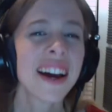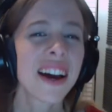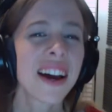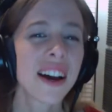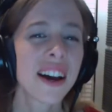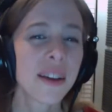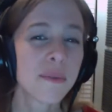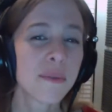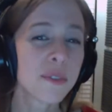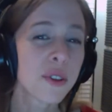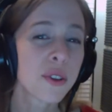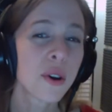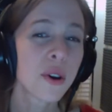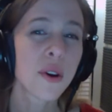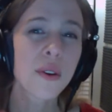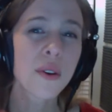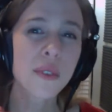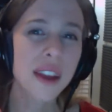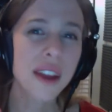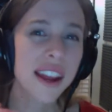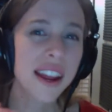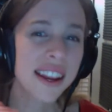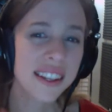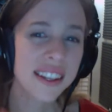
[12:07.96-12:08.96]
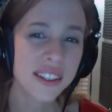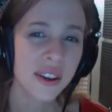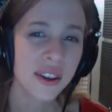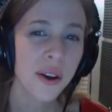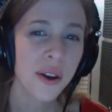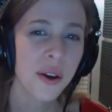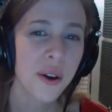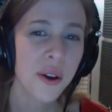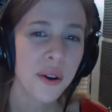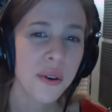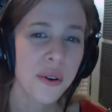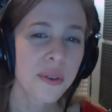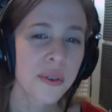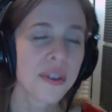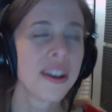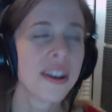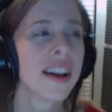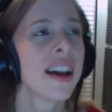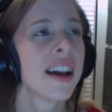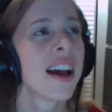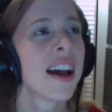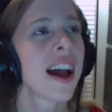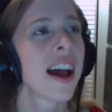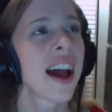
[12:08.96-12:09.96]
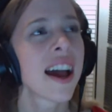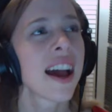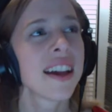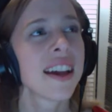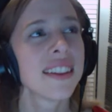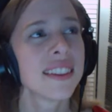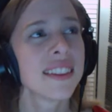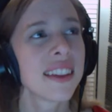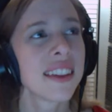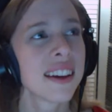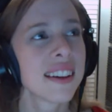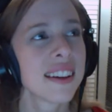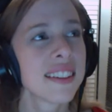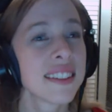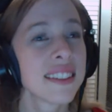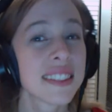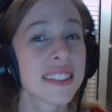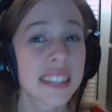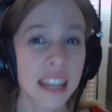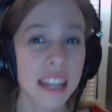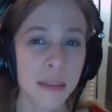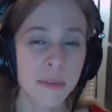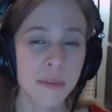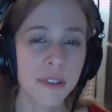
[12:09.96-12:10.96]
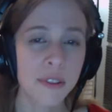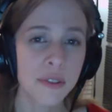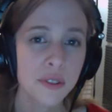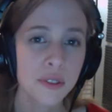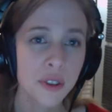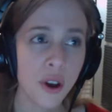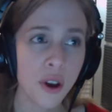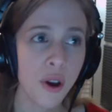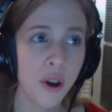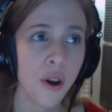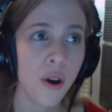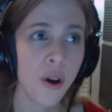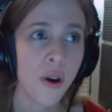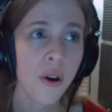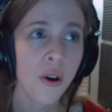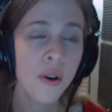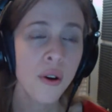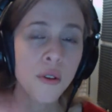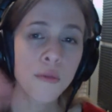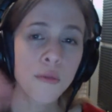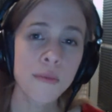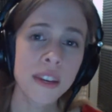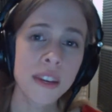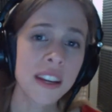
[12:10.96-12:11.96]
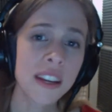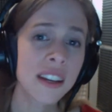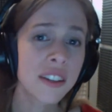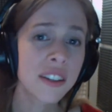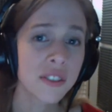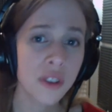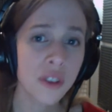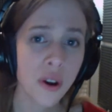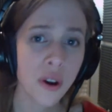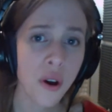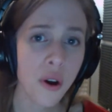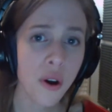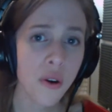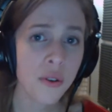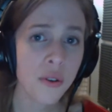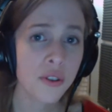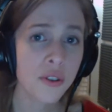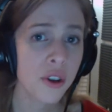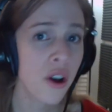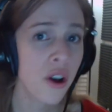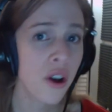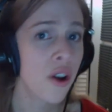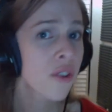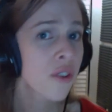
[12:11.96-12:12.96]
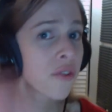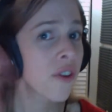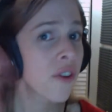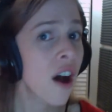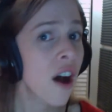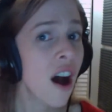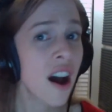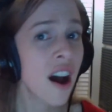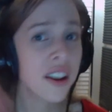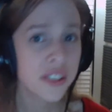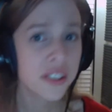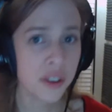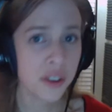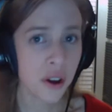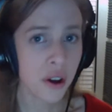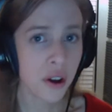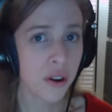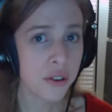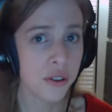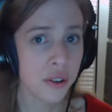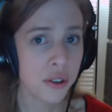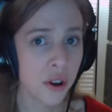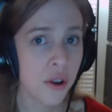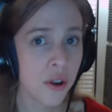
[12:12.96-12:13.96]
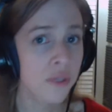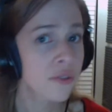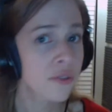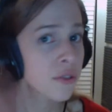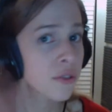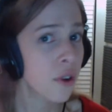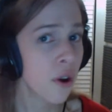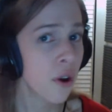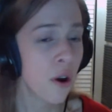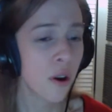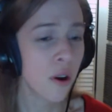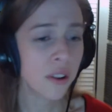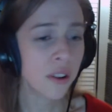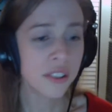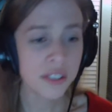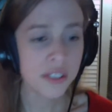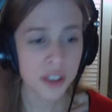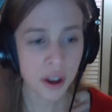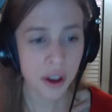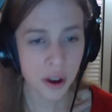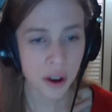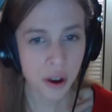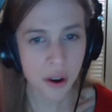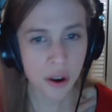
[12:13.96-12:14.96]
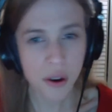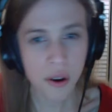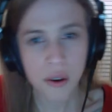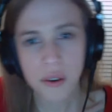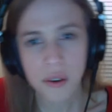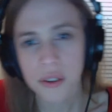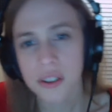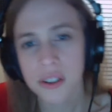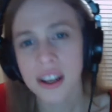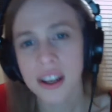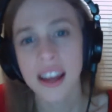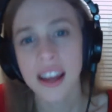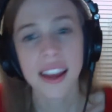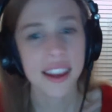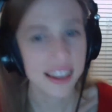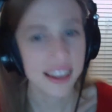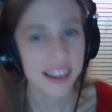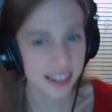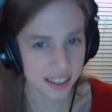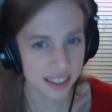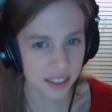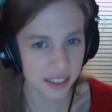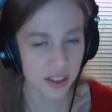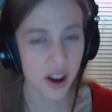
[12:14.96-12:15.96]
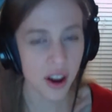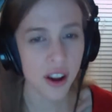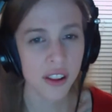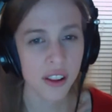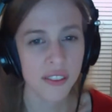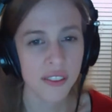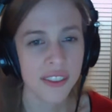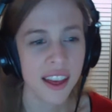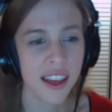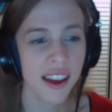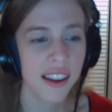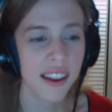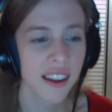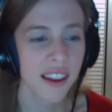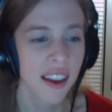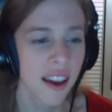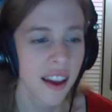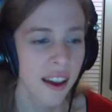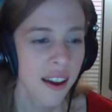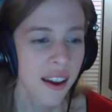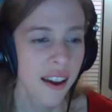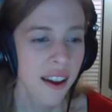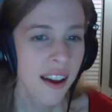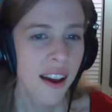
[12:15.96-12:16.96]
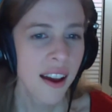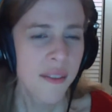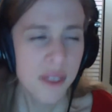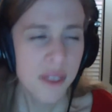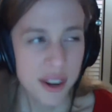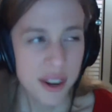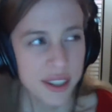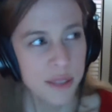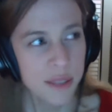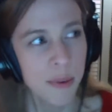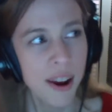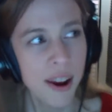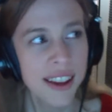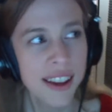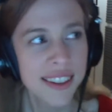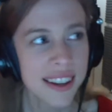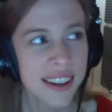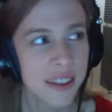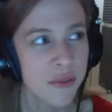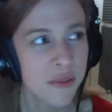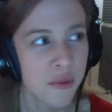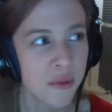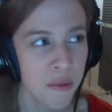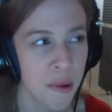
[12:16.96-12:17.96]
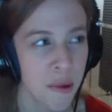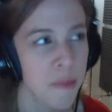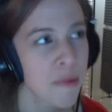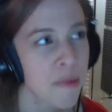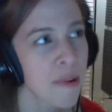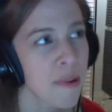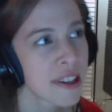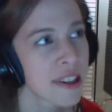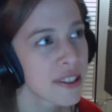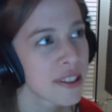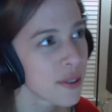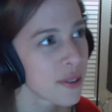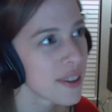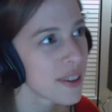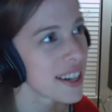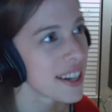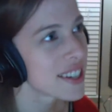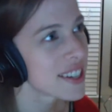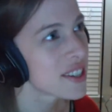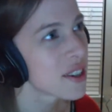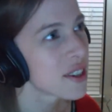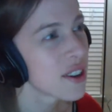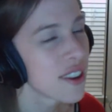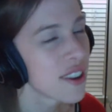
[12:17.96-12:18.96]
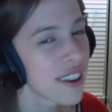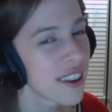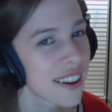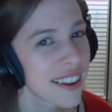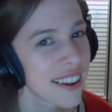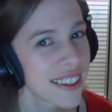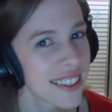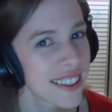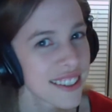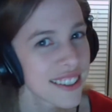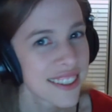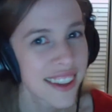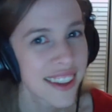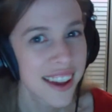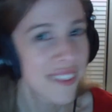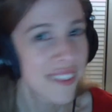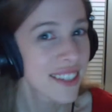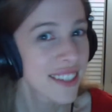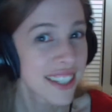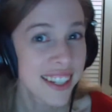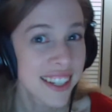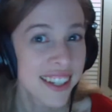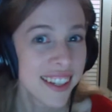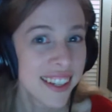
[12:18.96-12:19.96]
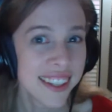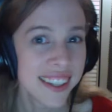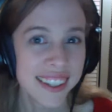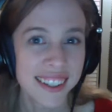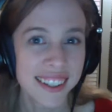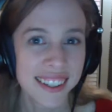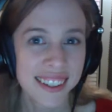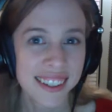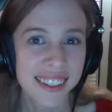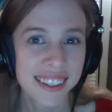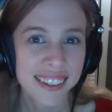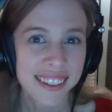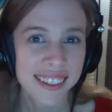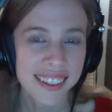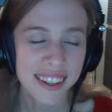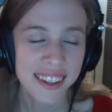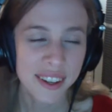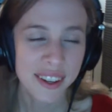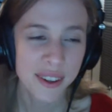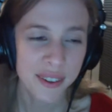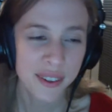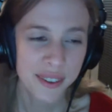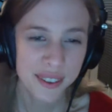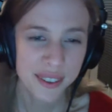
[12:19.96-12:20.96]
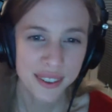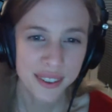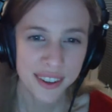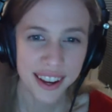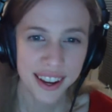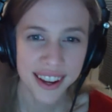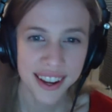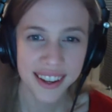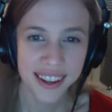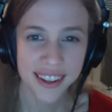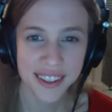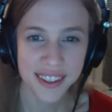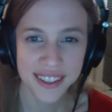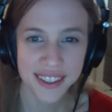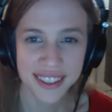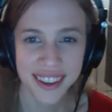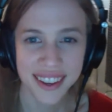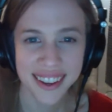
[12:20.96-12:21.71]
um, do, re, do, and then skips do, mi, do, do, fa, do, do, sol, do, and all of that. I'm very surprised I can remember my solfege because I haven't done it in, you know, eight years